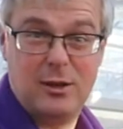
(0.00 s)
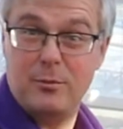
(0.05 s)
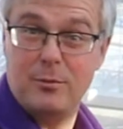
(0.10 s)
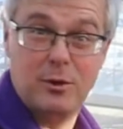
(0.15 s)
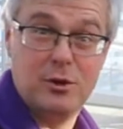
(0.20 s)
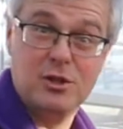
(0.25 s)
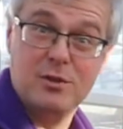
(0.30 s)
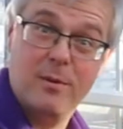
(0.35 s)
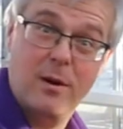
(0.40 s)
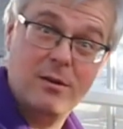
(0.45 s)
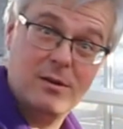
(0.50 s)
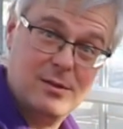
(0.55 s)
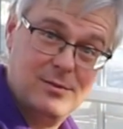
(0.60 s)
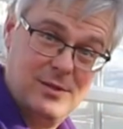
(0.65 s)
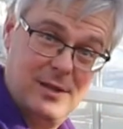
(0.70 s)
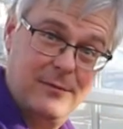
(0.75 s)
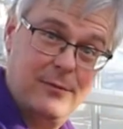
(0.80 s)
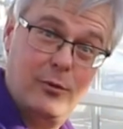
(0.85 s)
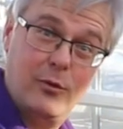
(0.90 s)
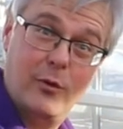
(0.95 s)
You can put
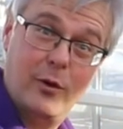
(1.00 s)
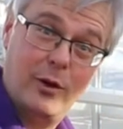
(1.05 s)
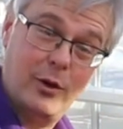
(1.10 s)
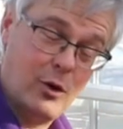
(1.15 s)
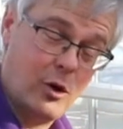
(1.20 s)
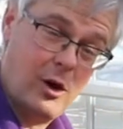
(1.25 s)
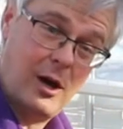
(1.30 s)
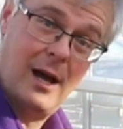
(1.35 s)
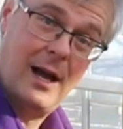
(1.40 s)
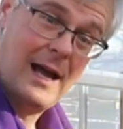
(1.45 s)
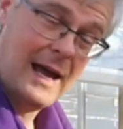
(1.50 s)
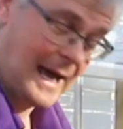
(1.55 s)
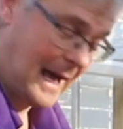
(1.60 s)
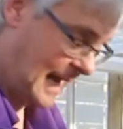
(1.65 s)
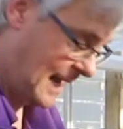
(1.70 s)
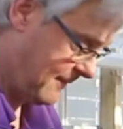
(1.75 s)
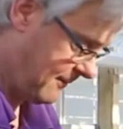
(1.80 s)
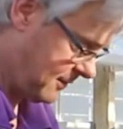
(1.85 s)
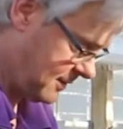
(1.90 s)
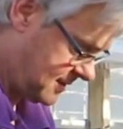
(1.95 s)
tomatoes in if you've only got a
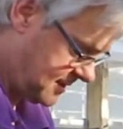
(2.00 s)
handful